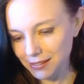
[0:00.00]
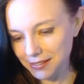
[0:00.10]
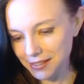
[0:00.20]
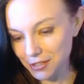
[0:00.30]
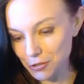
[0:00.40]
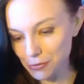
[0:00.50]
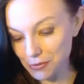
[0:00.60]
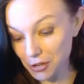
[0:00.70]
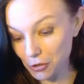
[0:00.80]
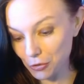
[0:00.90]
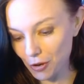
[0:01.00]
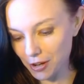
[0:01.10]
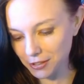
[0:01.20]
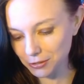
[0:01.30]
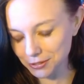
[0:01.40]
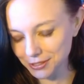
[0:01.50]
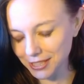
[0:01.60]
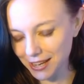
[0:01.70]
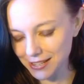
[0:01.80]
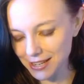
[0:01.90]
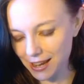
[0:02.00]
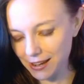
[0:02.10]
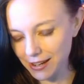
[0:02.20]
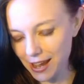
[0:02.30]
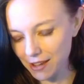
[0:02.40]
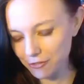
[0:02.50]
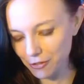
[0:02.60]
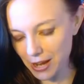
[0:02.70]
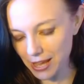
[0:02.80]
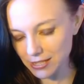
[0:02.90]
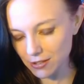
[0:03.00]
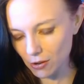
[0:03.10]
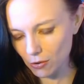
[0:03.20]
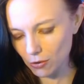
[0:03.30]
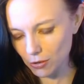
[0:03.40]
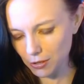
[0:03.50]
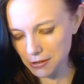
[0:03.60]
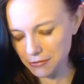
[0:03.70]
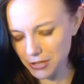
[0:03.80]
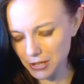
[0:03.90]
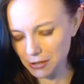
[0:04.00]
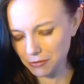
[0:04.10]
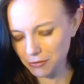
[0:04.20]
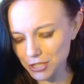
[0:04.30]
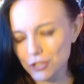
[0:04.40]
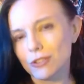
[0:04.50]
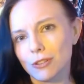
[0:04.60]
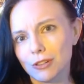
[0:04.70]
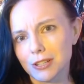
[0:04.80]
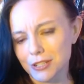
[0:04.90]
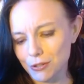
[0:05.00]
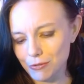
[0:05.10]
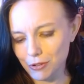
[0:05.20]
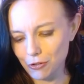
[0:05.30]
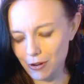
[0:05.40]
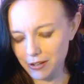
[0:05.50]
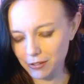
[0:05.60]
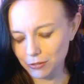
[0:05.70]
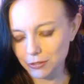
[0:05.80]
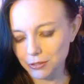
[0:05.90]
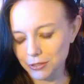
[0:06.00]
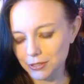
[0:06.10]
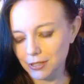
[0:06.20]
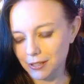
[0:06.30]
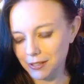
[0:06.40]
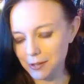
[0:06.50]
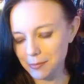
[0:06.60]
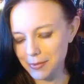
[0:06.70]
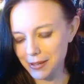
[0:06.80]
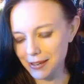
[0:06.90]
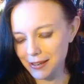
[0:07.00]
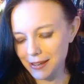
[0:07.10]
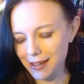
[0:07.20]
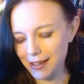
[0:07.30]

the Dune Chronicles, and I have read all of the original Dune Chronicles um, at